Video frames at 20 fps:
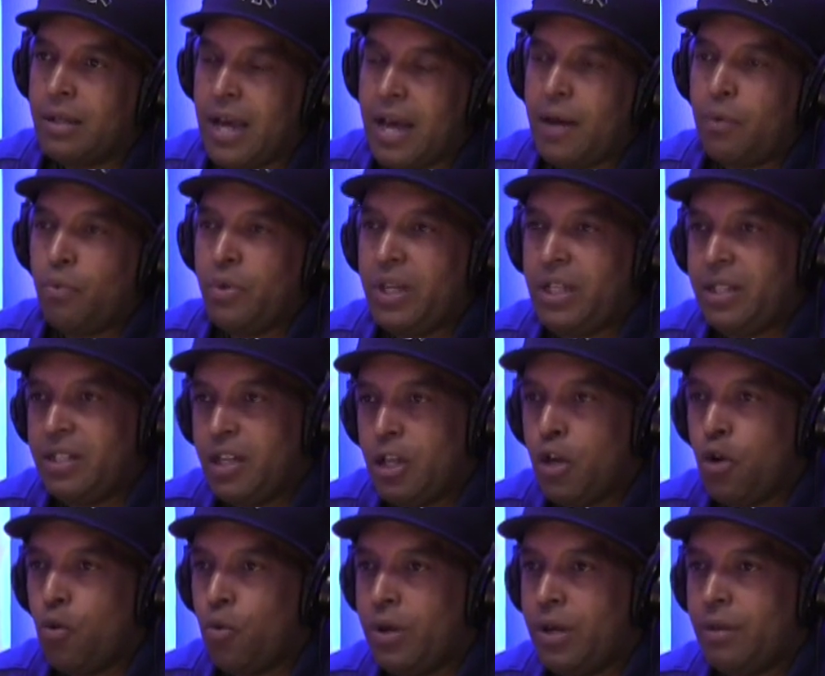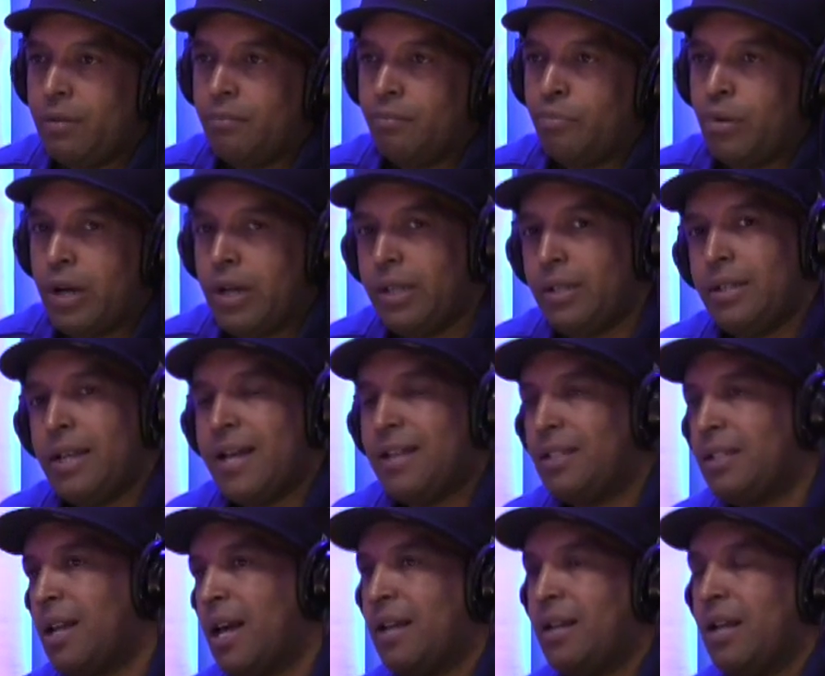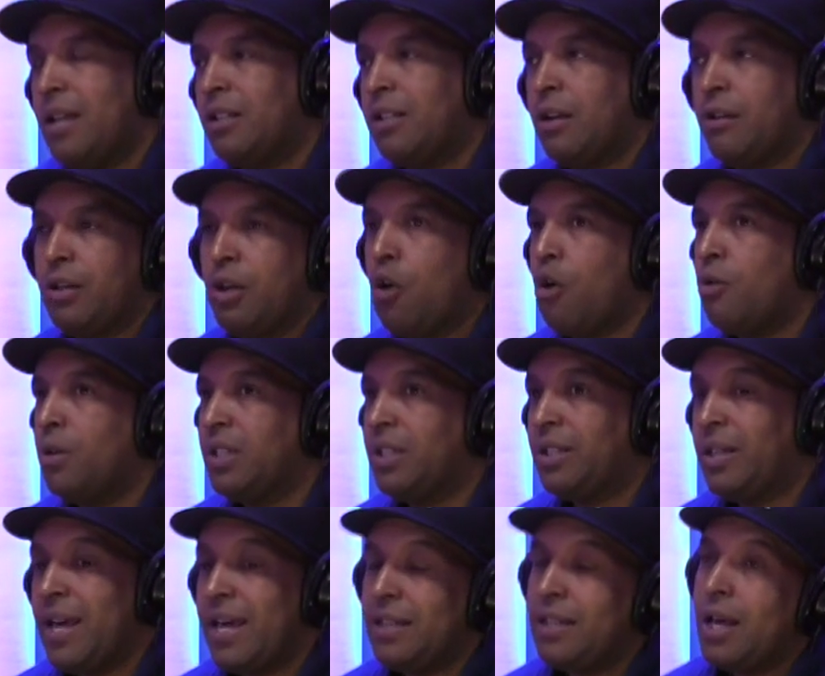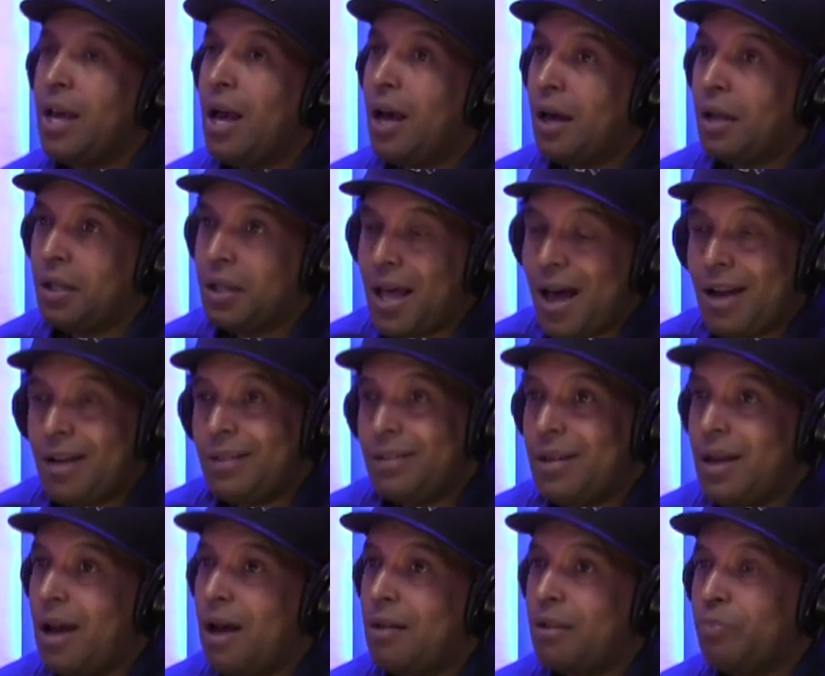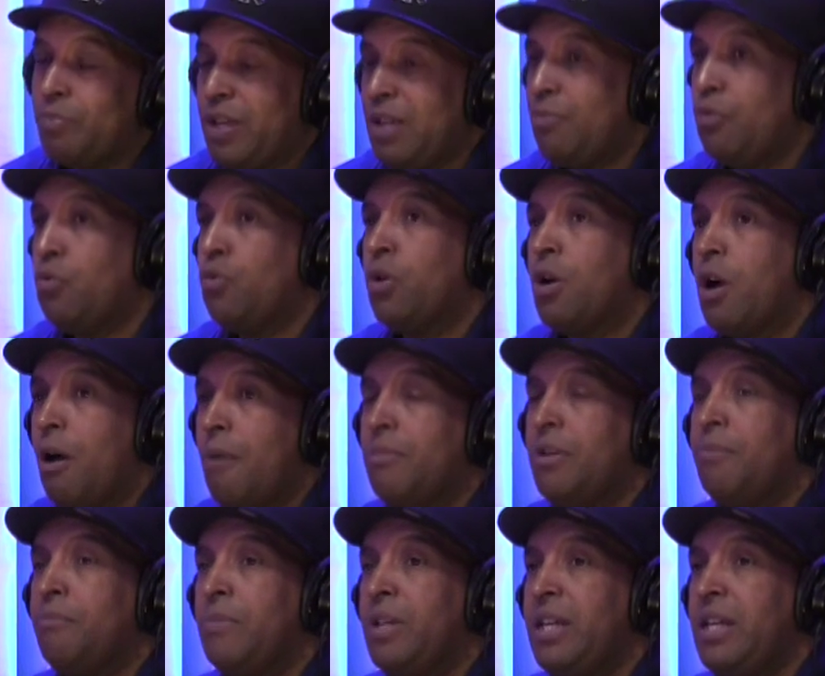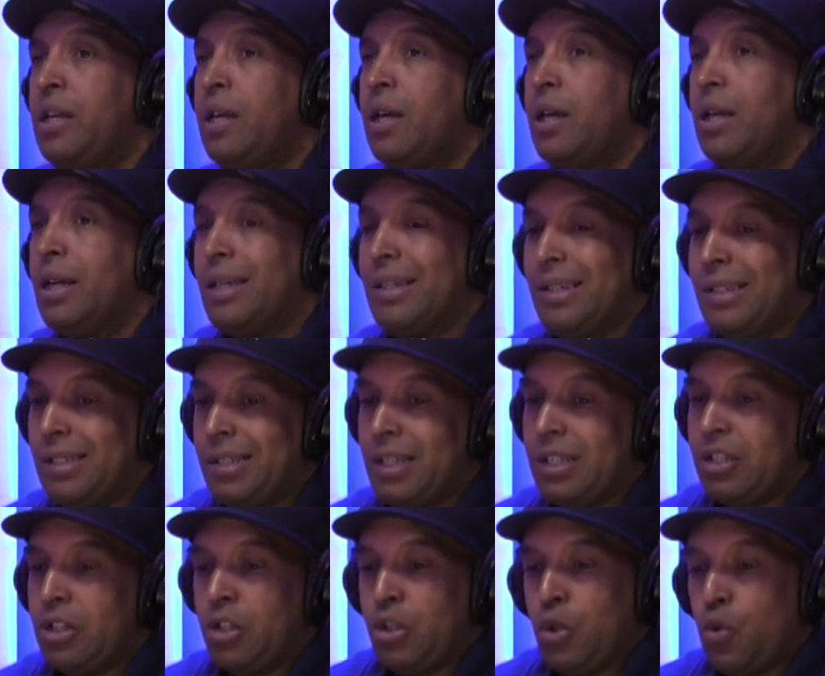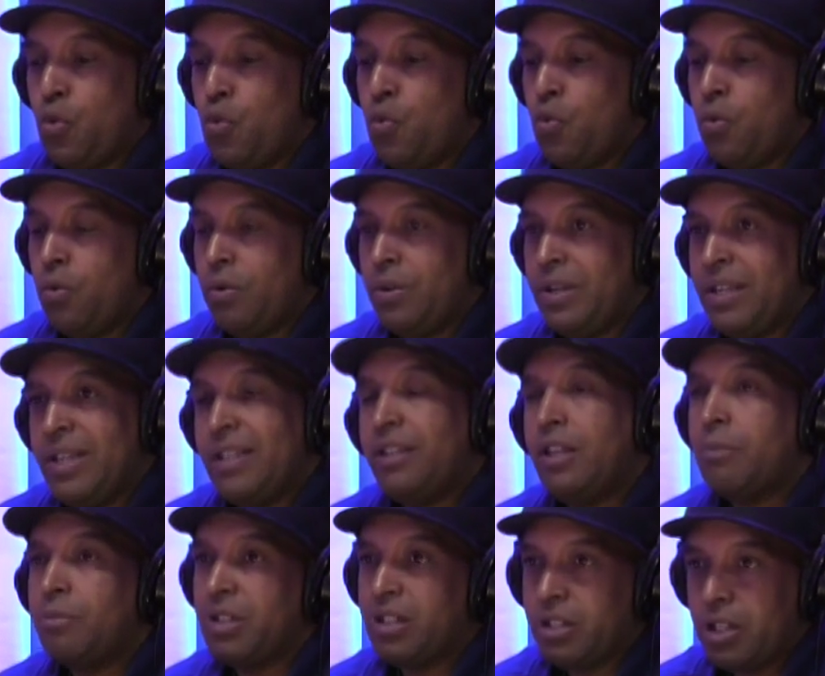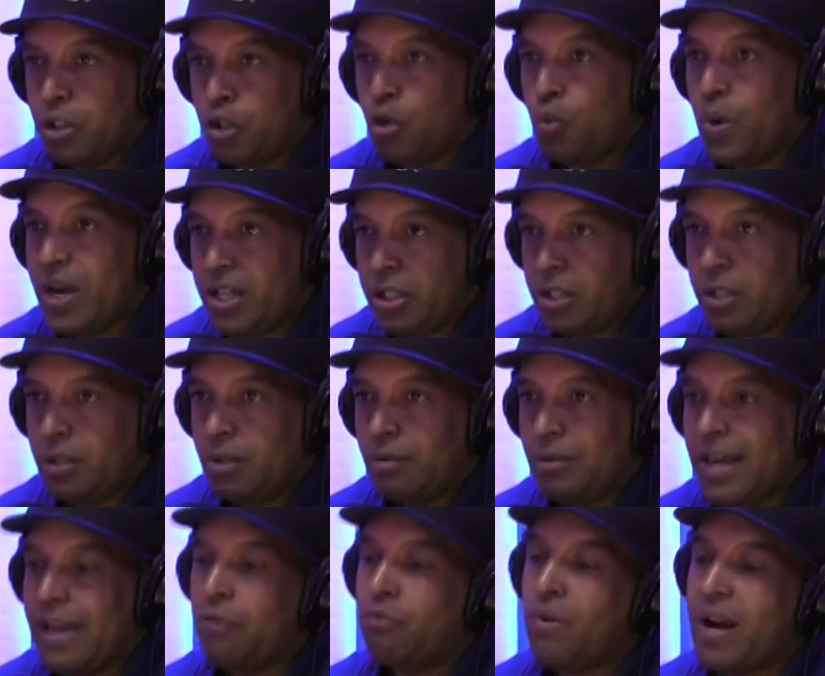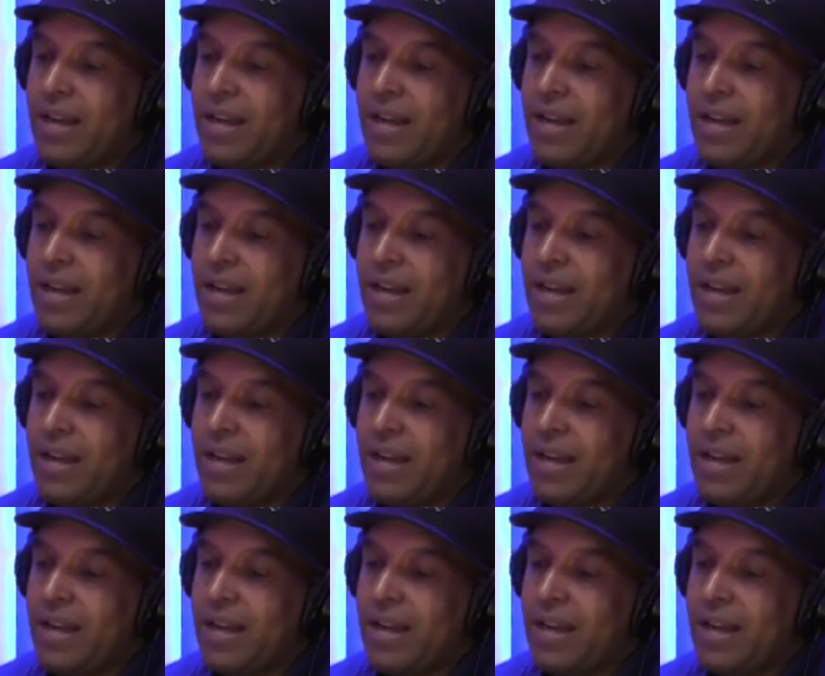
that we deal with but that's not necessarily always the case a lot of times people will come to me just to get them a situation like mm-hmm.